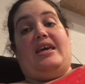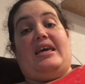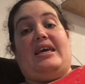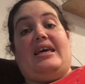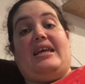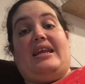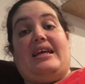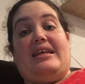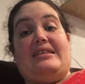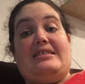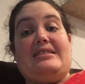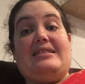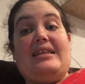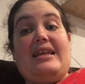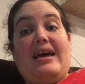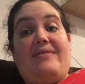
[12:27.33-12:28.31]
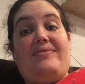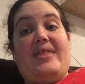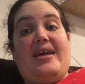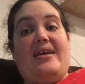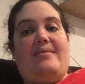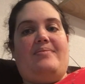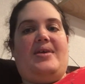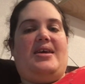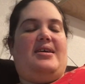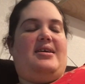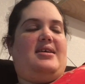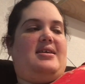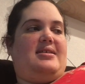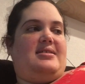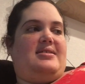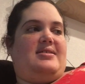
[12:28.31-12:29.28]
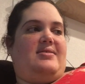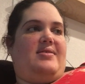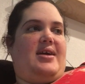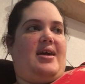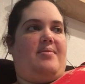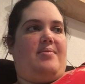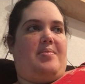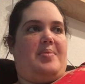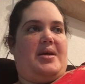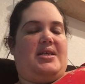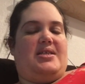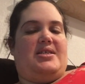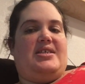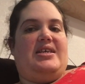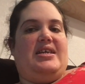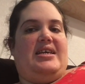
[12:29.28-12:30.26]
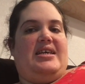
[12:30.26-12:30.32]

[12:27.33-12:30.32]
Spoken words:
and I just love them, and so I have a bunch,